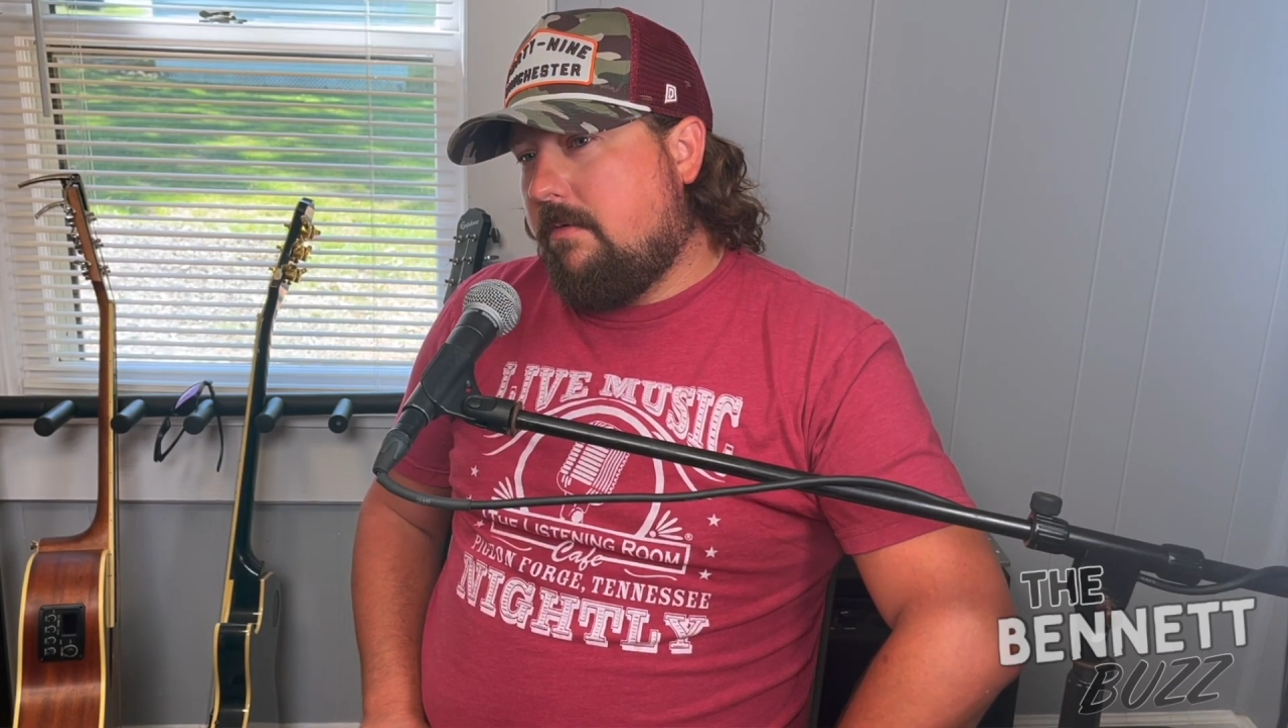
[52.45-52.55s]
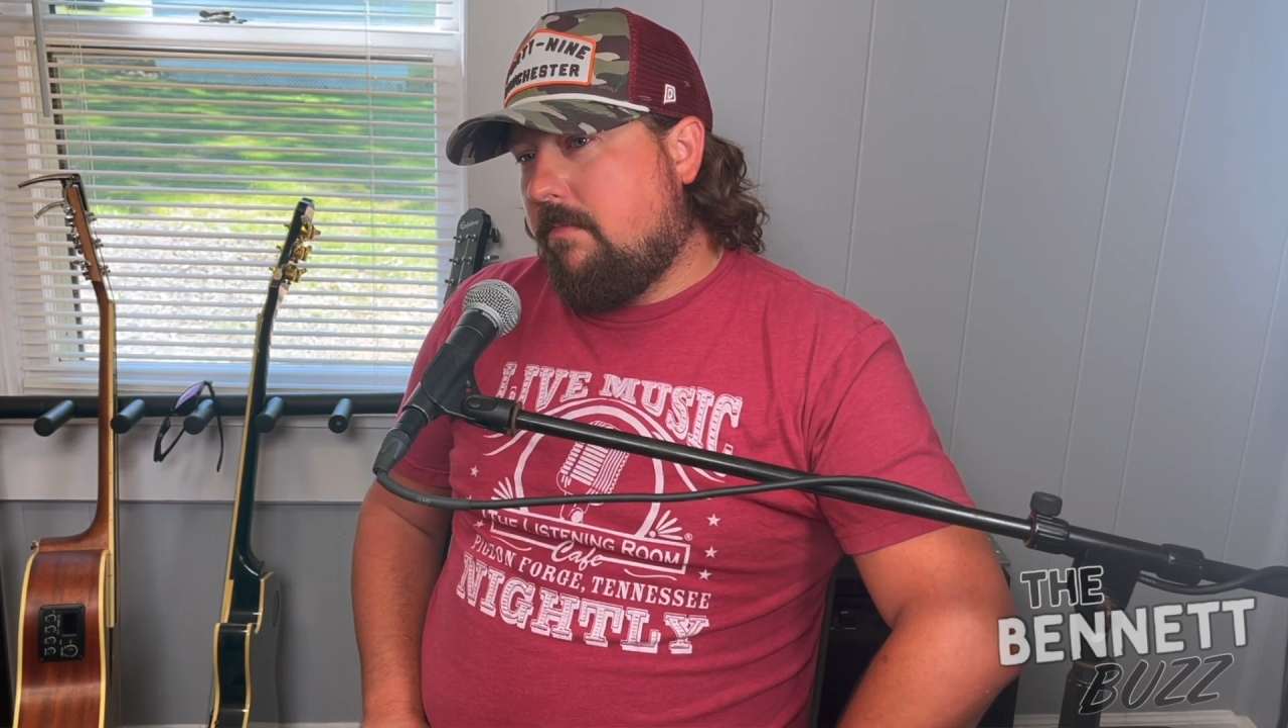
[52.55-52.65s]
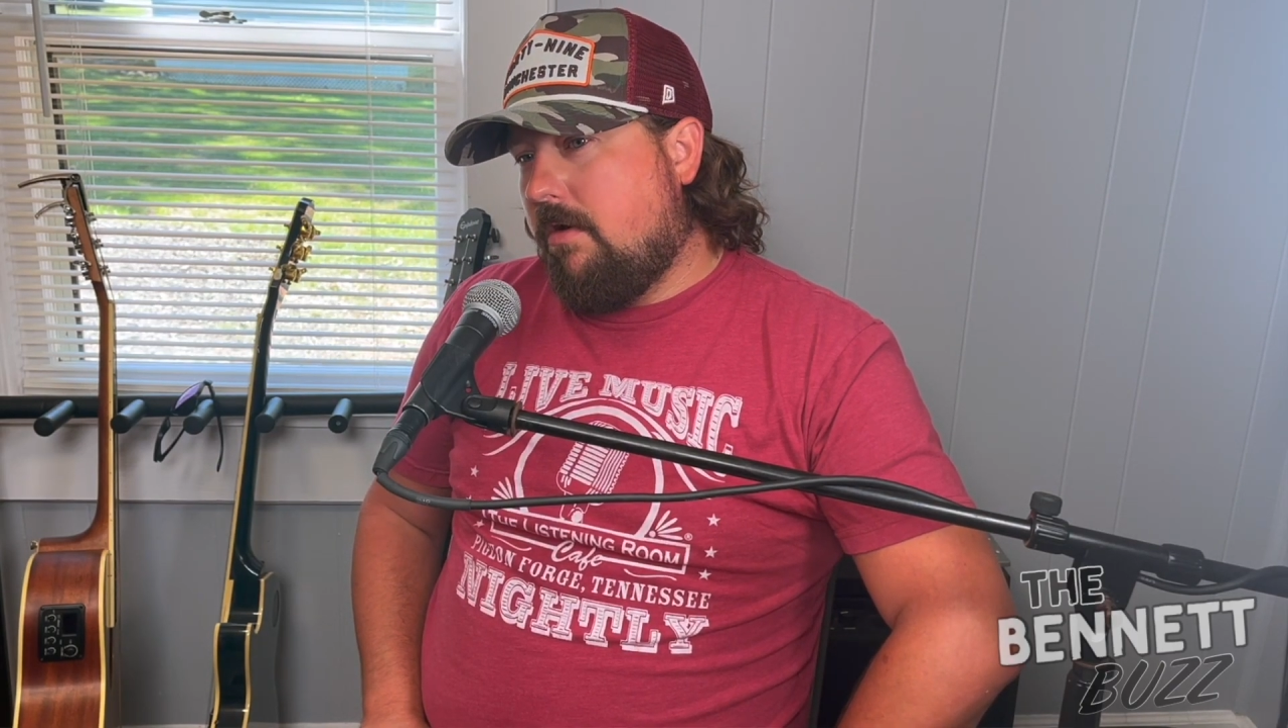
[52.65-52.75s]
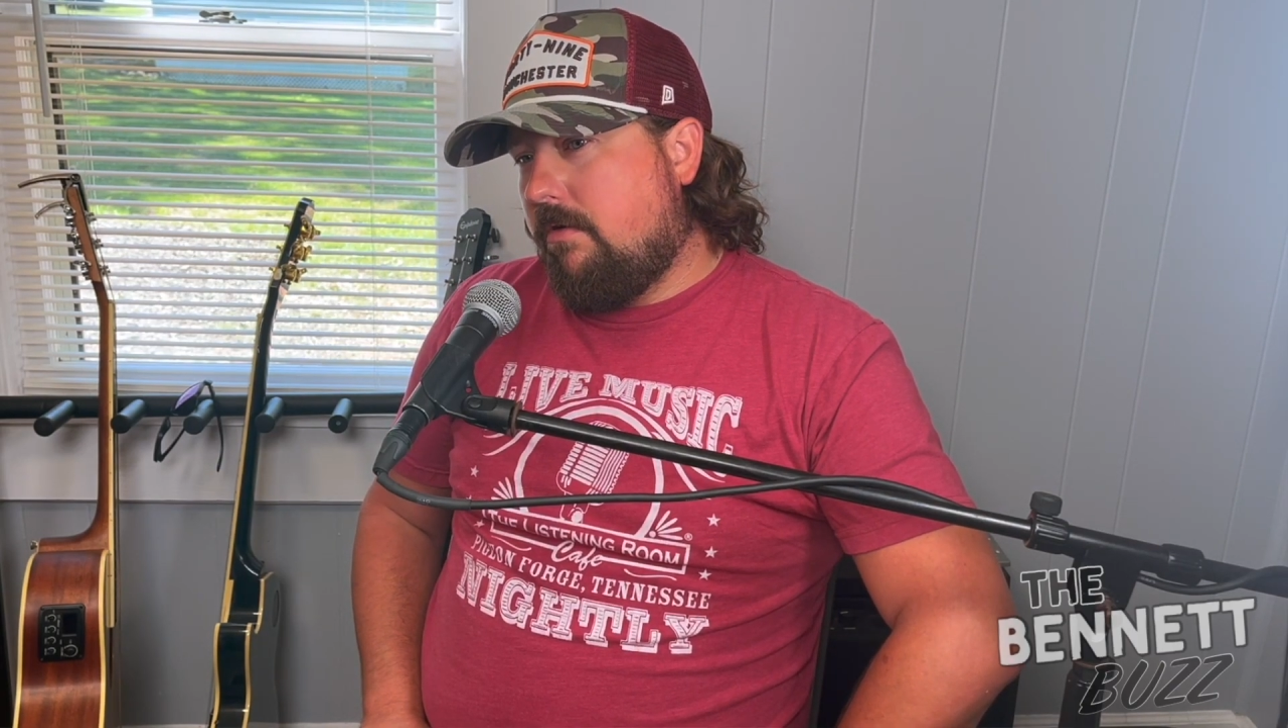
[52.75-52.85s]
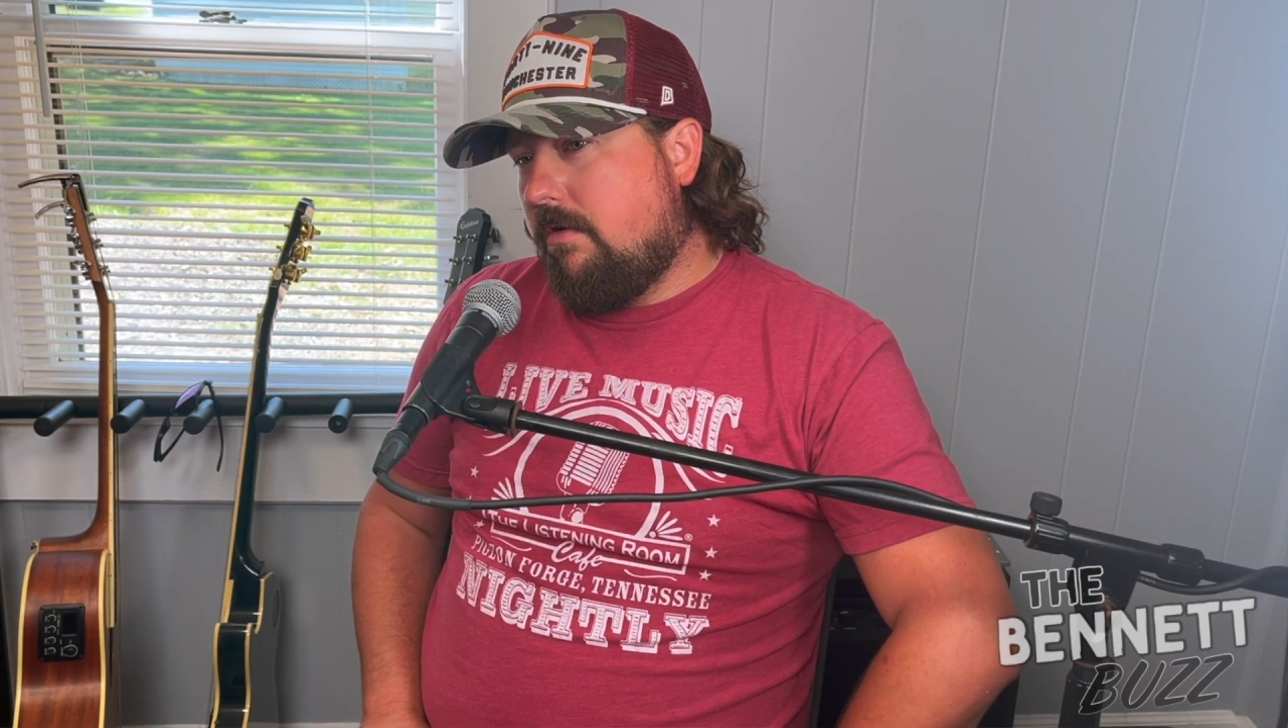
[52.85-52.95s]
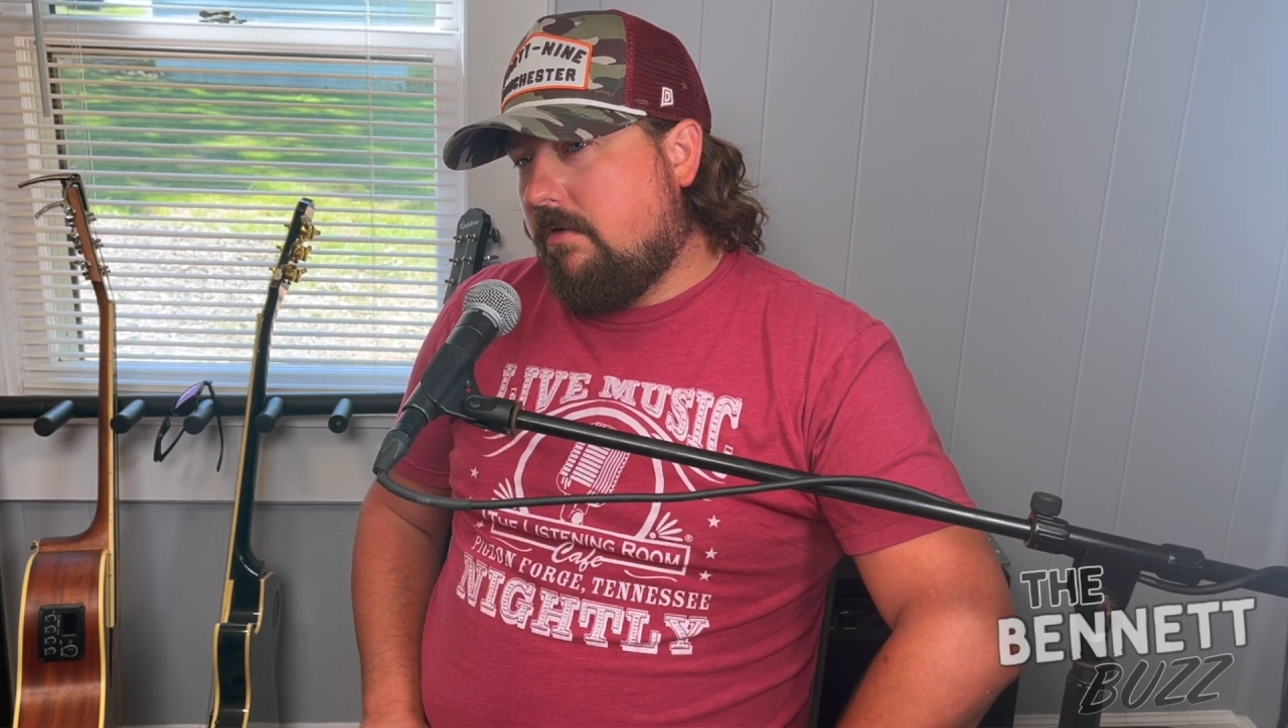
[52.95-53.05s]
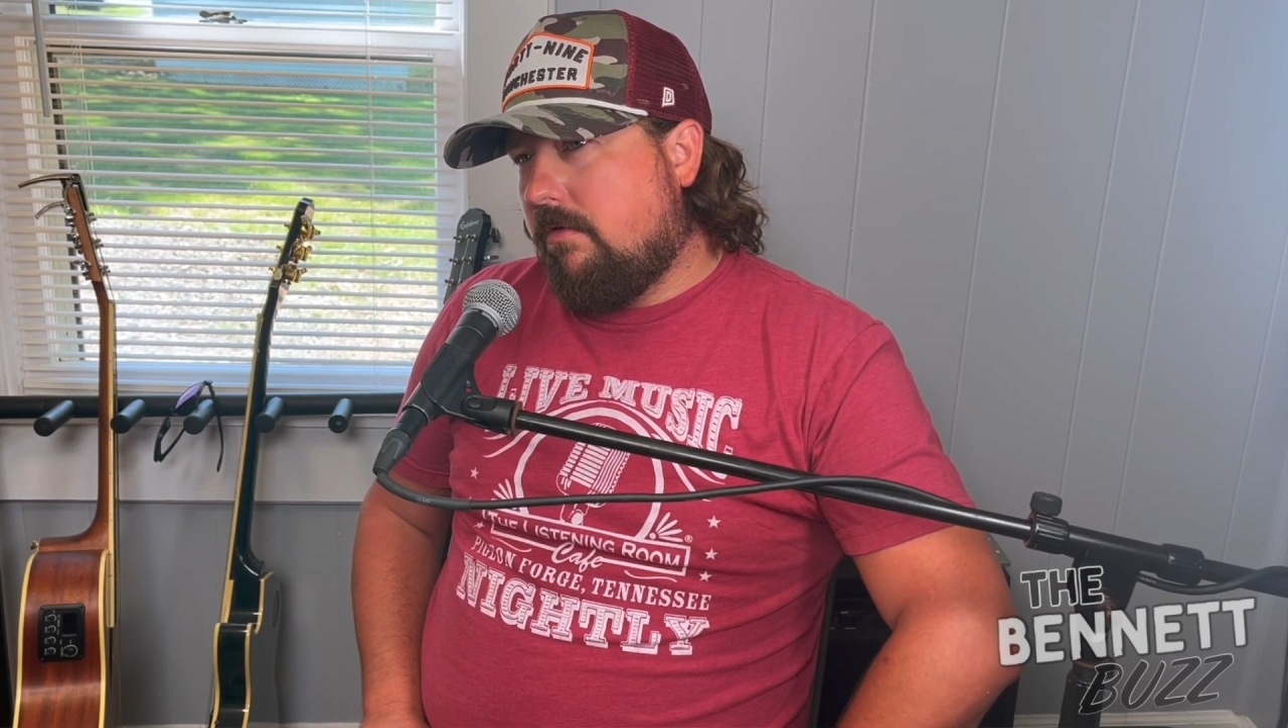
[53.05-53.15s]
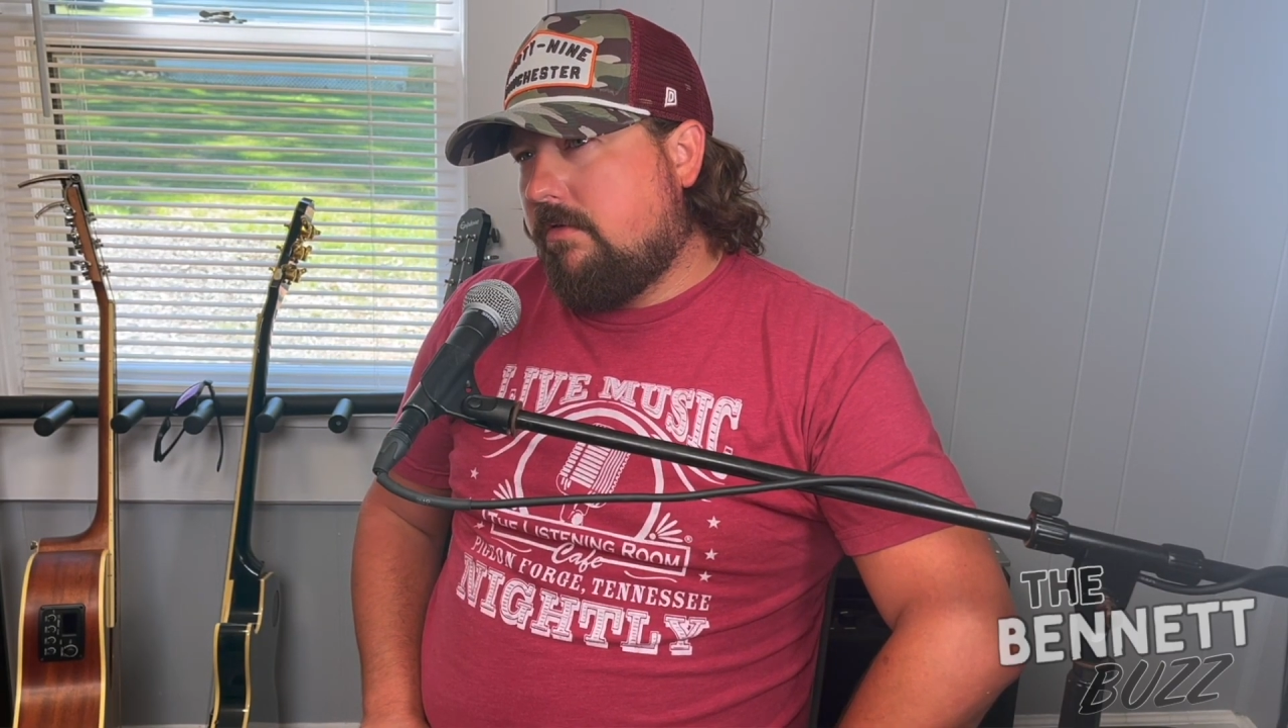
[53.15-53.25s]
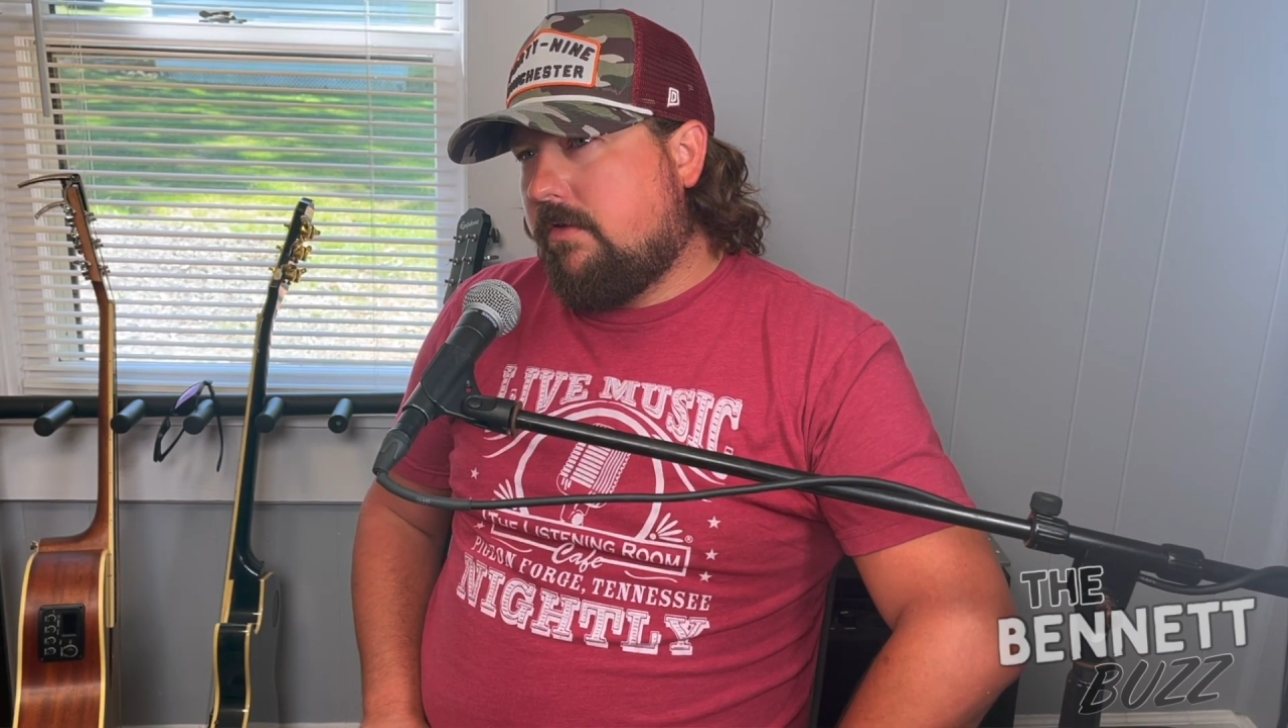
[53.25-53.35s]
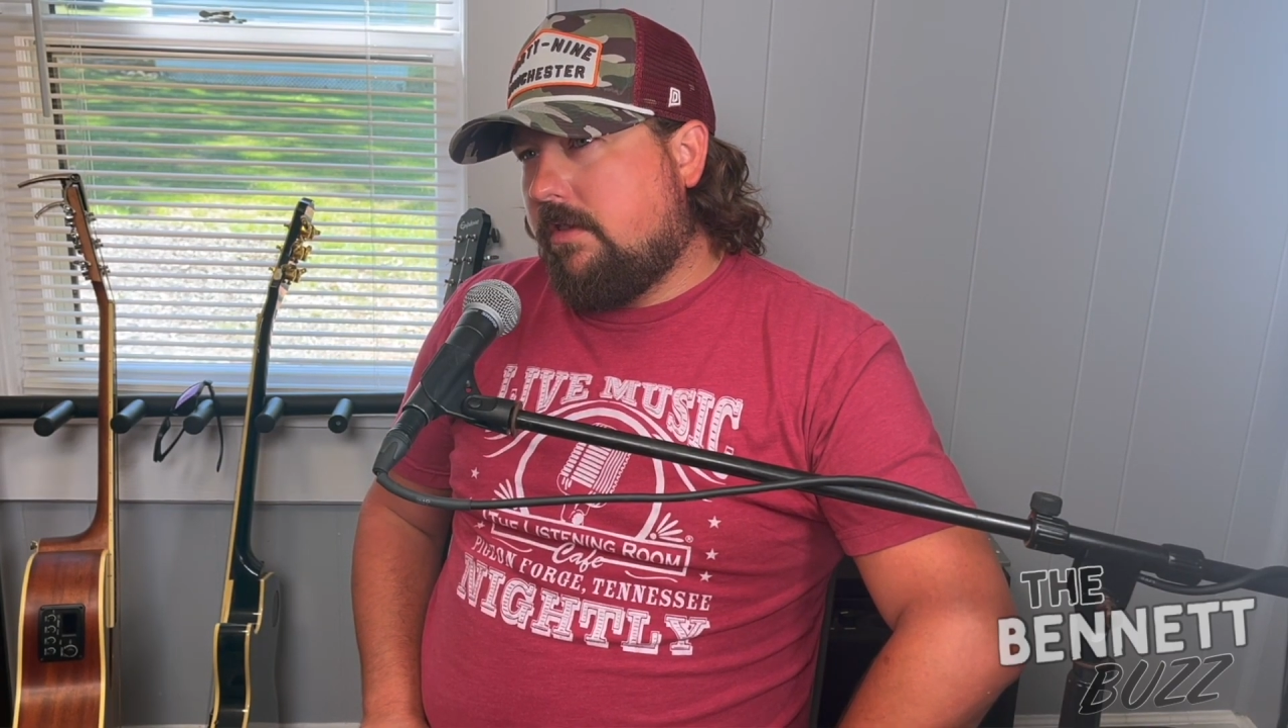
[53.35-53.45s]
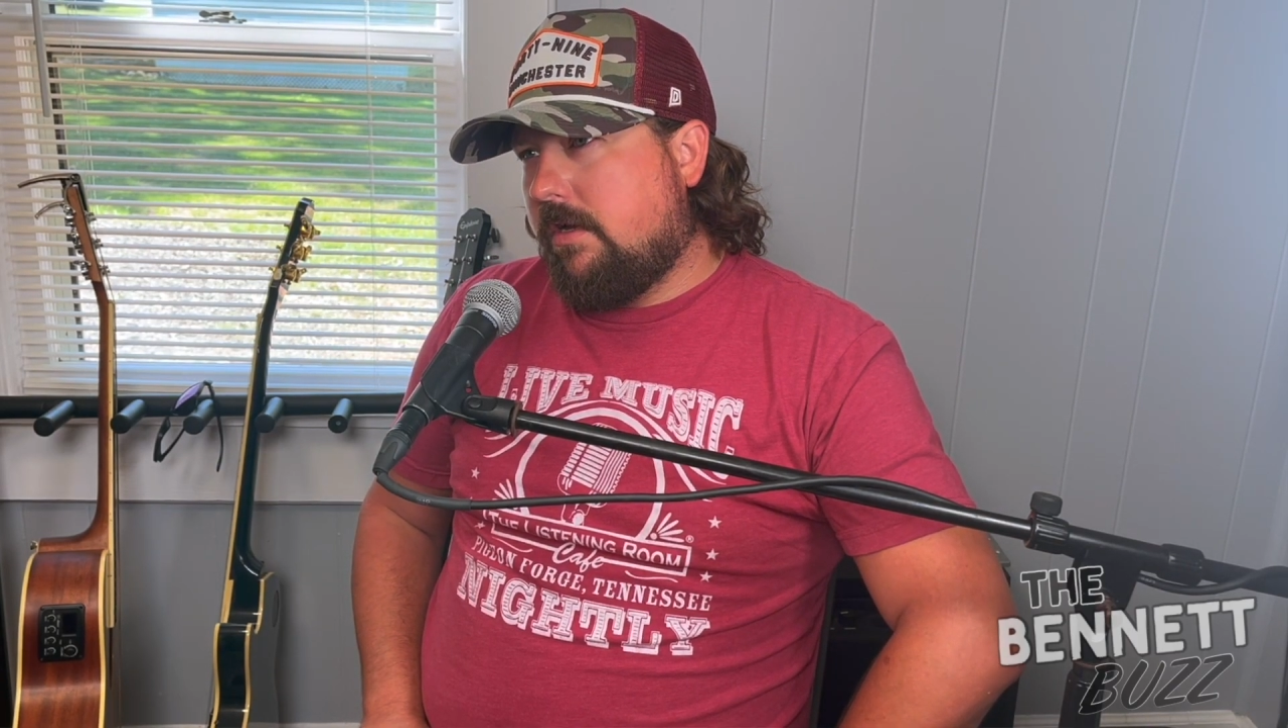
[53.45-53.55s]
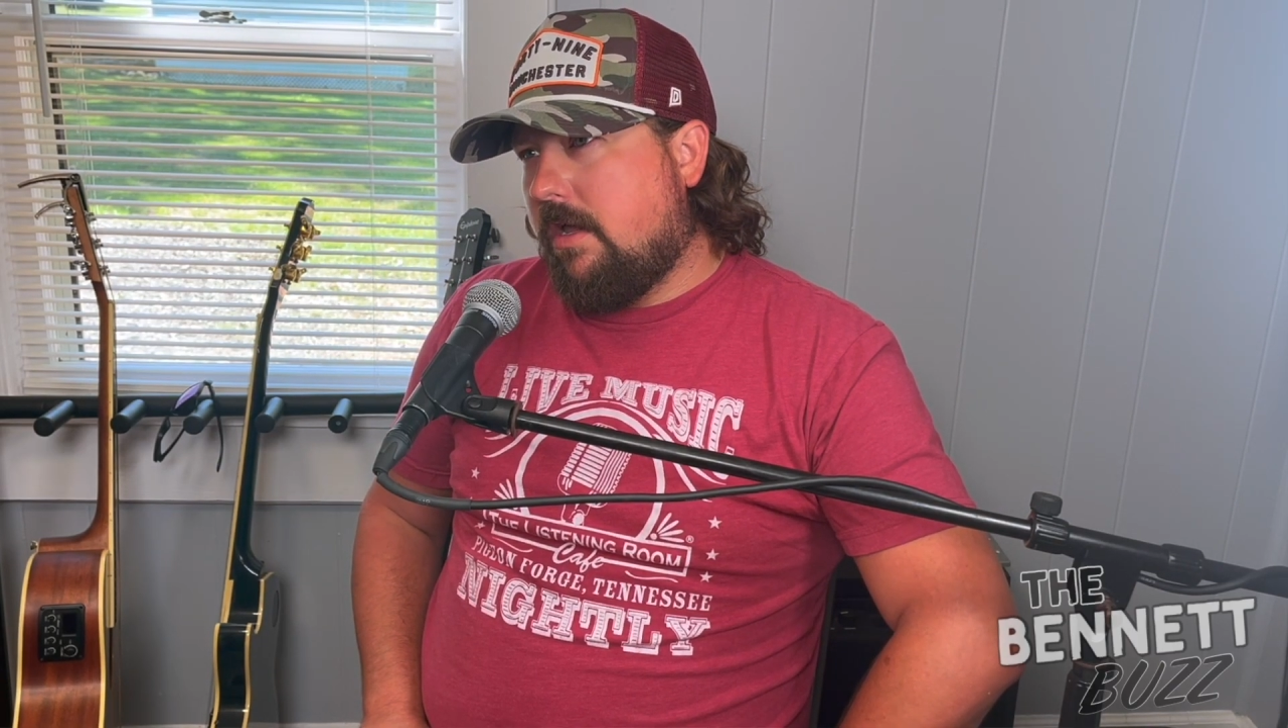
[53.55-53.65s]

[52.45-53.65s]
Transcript: they